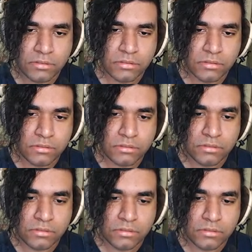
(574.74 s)

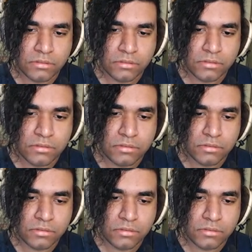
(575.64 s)

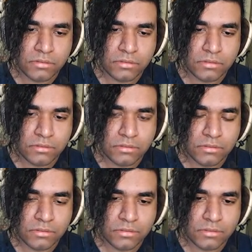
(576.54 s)

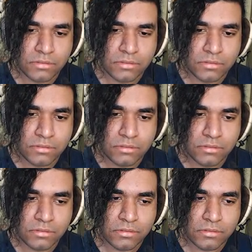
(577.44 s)
Nobody speaks.